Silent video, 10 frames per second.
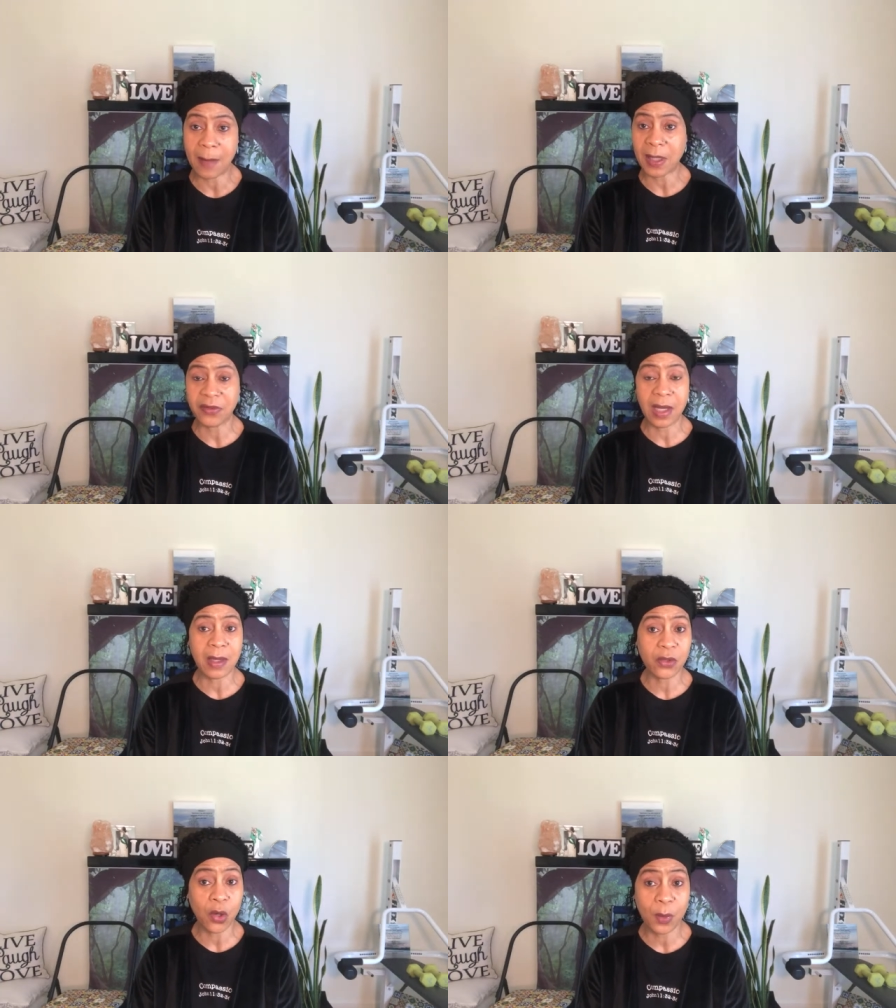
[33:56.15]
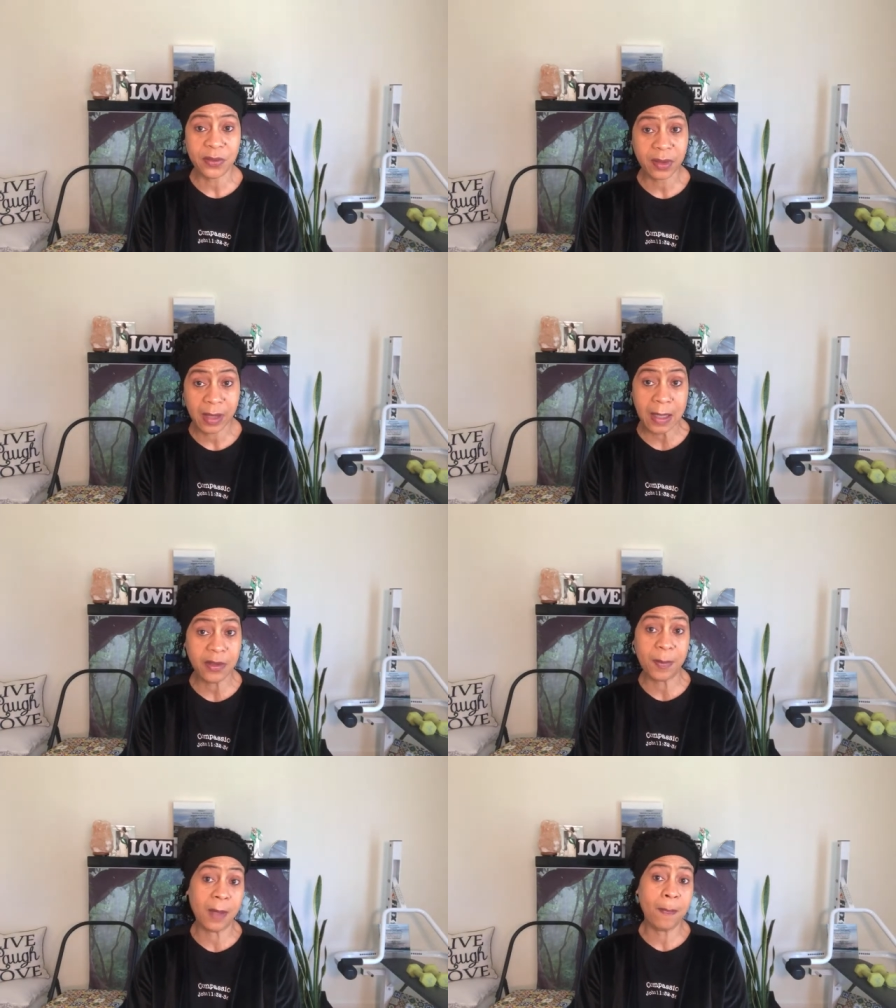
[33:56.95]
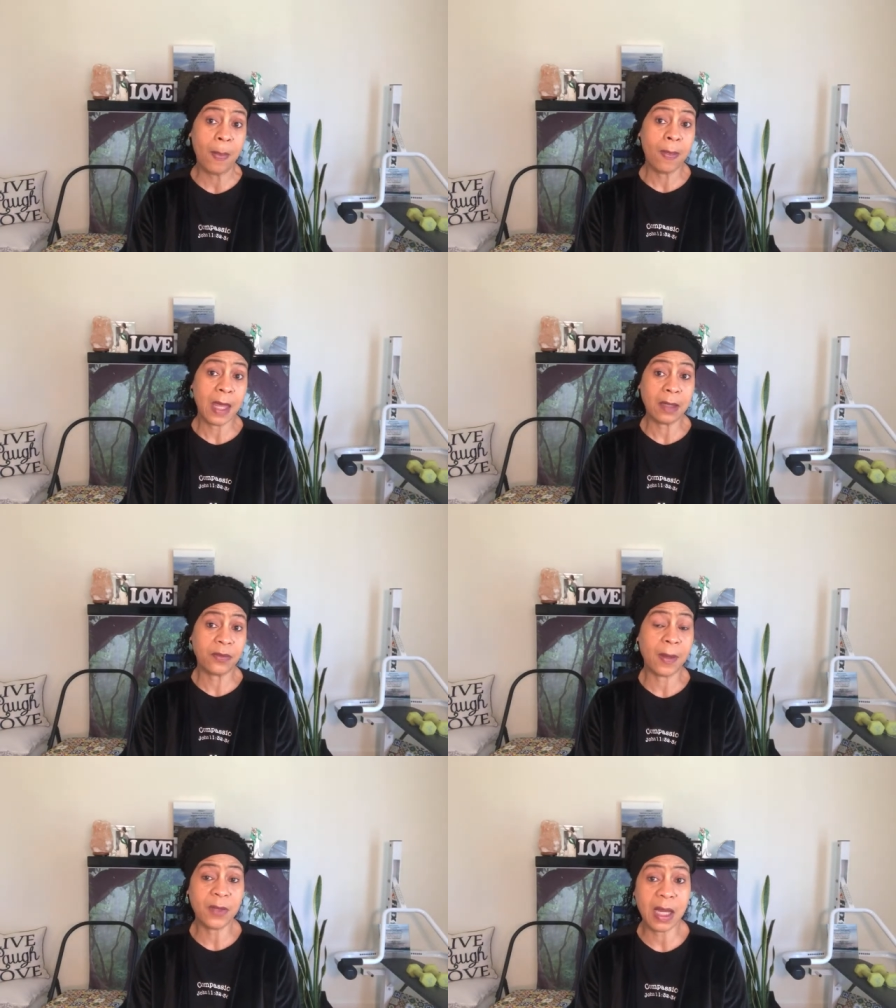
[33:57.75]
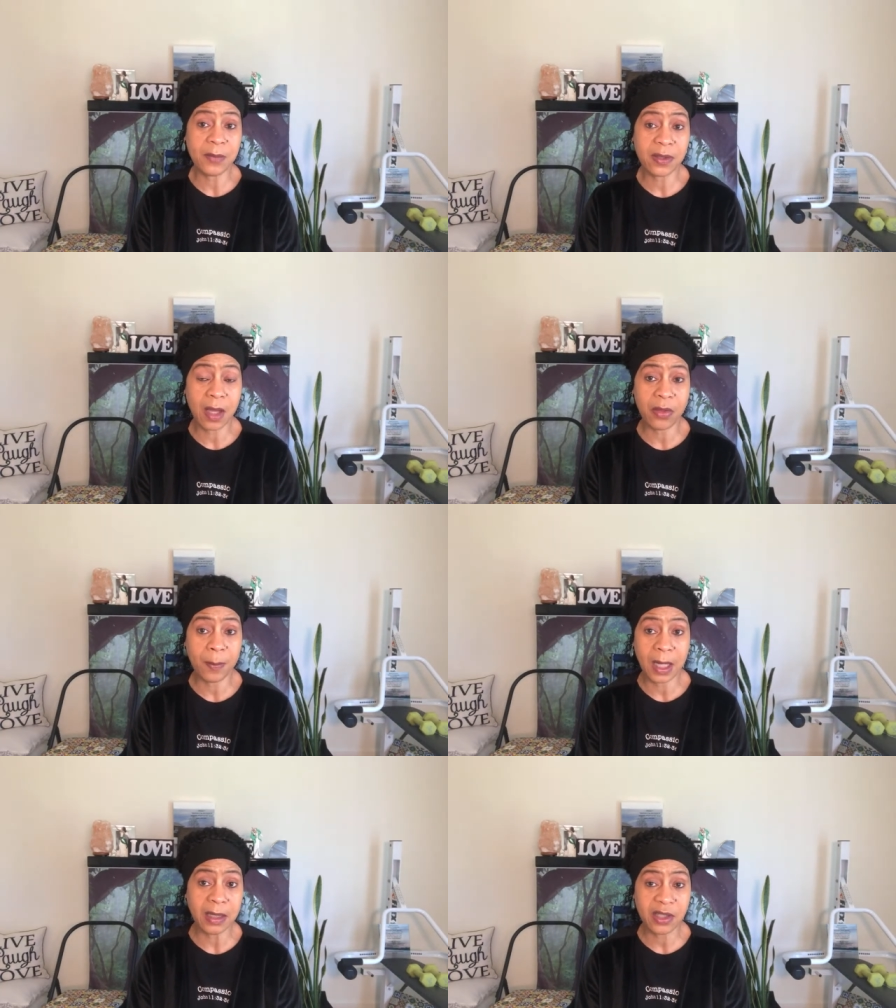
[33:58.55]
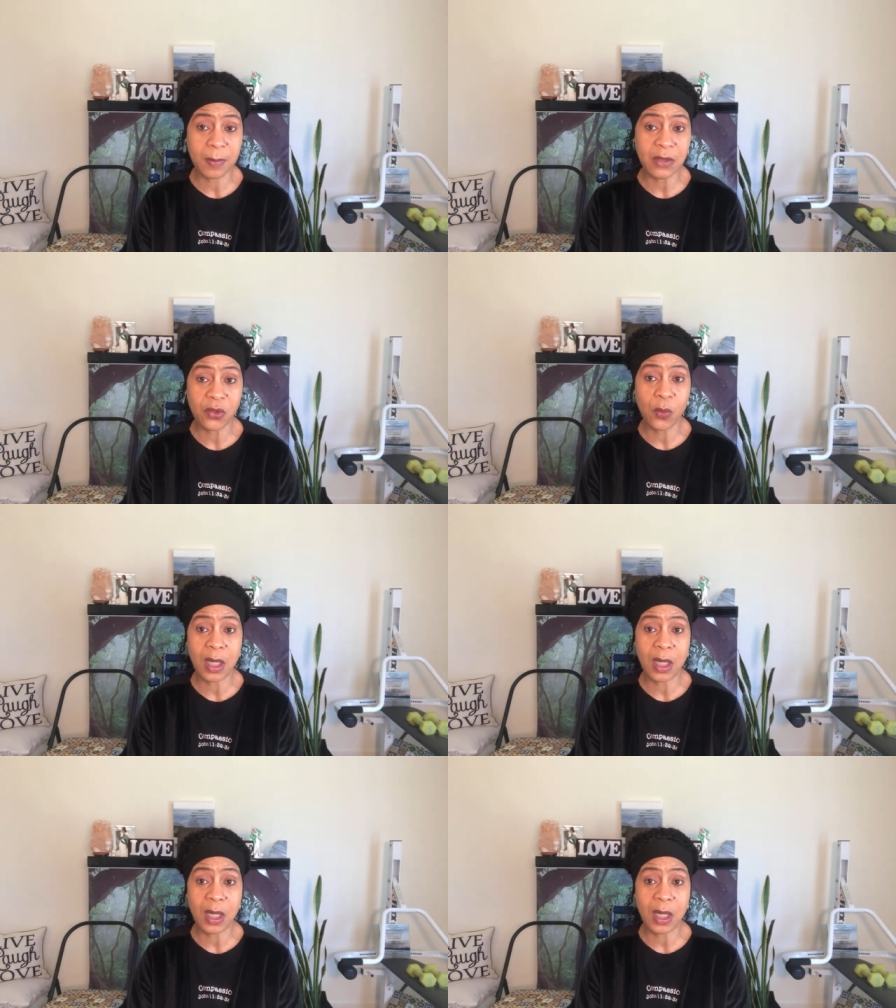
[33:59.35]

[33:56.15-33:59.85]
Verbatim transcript: I'm not saying that's always the case, but that sometimes is how the body speaks to